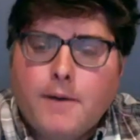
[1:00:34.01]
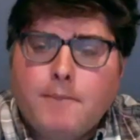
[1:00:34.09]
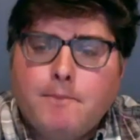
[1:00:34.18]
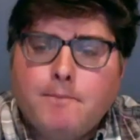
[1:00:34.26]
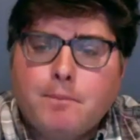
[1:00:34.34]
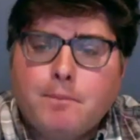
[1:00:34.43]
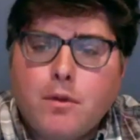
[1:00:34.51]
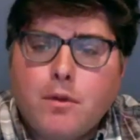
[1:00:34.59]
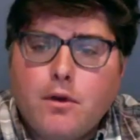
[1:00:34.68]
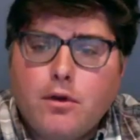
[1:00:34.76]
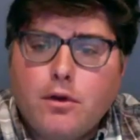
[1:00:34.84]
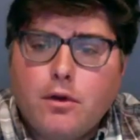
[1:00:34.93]
Um,
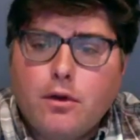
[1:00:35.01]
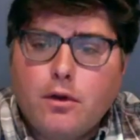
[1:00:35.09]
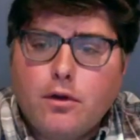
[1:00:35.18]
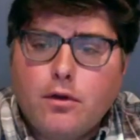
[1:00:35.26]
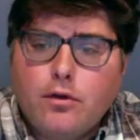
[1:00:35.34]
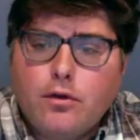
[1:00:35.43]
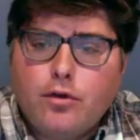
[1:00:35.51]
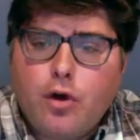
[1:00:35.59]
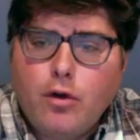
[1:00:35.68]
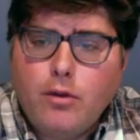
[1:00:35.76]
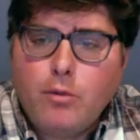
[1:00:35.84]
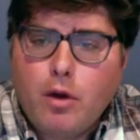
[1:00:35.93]

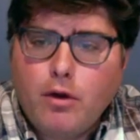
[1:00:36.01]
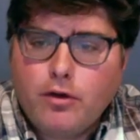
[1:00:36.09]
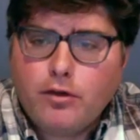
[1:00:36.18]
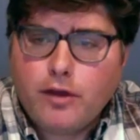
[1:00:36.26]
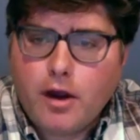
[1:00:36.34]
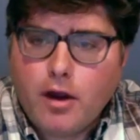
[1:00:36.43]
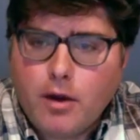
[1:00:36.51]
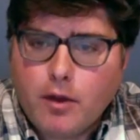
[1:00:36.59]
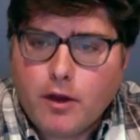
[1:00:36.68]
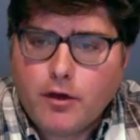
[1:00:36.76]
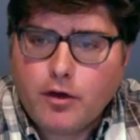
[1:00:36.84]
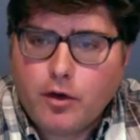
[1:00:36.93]
Tony Mondeseri
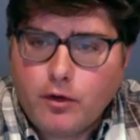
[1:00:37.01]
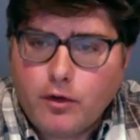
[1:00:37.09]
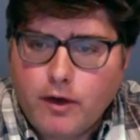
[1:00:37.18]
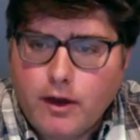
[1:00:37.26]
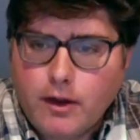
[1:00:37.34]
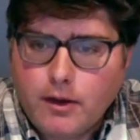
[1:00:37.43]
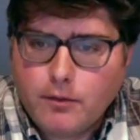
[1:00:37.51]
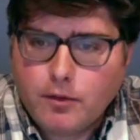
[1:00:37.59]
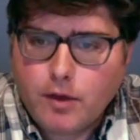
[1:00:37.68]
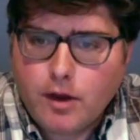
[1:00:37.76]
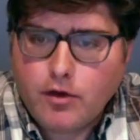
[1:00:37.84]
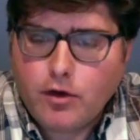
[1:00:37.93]
would like to know: Do you have any
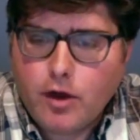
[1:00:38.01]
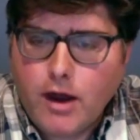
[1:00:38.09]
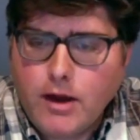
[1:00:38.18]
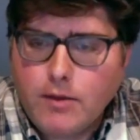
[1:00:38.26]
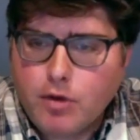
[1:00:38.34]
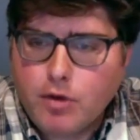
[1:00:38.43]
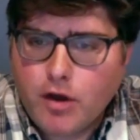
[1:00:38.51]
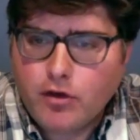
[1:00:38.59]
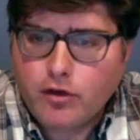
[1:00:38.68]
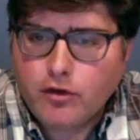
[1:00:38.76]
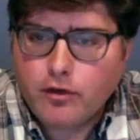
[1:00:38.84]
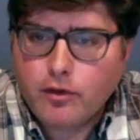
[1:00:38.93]
you have any
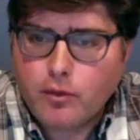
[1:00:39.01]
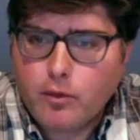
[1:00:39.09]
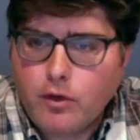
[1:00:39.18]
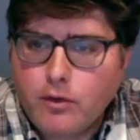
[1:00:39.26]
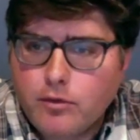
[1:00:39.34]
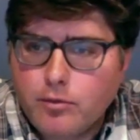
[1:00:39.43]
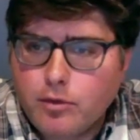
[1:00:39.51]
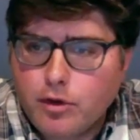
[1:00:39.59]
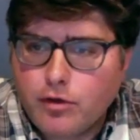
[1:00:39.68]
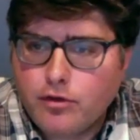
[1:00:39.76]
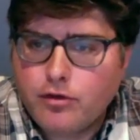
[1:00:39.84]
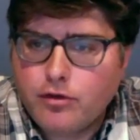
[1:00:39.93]
impressions of the
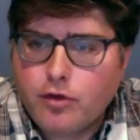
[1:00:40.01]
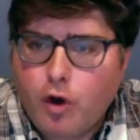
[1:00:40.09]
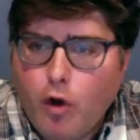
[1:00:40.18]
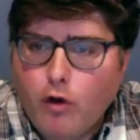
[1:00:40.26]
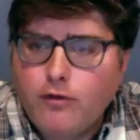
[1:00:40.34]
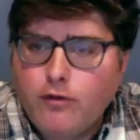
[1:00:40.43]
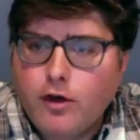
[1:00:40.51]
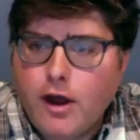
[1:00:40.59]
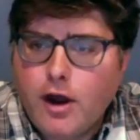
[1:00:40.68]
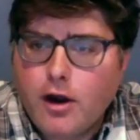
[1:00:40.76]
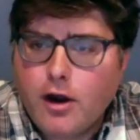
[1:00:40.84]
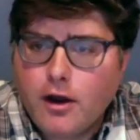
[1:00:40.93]
Williamsbridge,
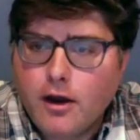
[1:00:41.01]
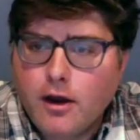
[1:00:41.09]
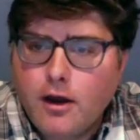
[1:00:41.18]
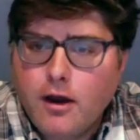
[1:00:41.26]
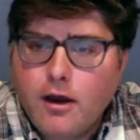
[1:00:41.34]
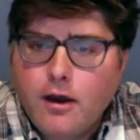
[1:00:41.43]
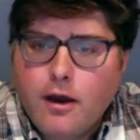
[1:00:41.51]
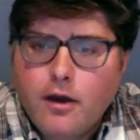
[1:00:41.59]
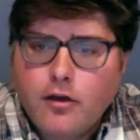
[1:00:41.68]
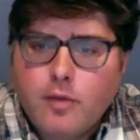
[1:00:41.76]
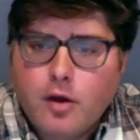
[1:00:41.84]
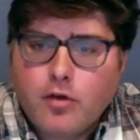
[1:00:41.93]
Olinville area,
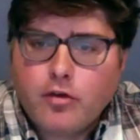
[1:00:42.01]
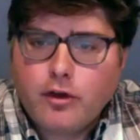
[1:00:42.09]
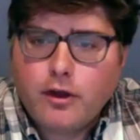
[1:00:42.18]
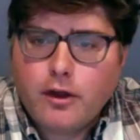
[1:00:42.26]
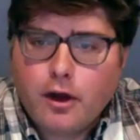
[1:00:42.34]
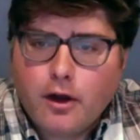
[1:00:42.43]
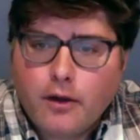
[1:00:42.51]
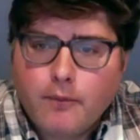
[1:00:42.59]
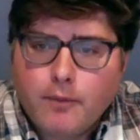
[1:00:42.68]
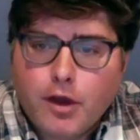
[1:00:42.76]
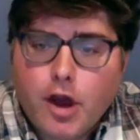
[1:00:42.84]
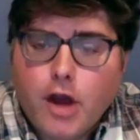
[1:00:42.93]
especially
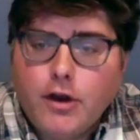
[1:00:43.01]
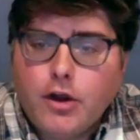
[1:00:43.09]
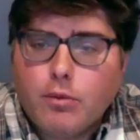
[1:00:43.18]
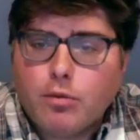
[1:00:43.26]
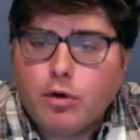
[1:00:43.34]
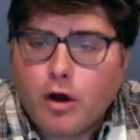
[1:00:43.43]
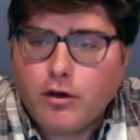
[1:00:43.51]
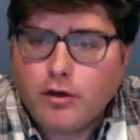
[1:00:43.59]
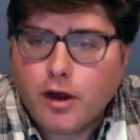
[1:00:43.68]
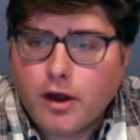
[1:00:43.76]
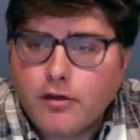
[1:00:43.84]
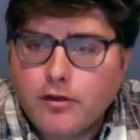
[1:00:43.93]
um, the Gun Hill
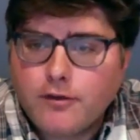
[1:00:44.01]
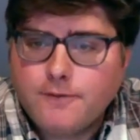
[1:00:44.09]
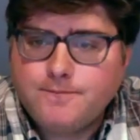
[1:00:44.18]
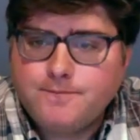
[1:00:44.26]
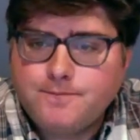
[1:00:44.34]
projects?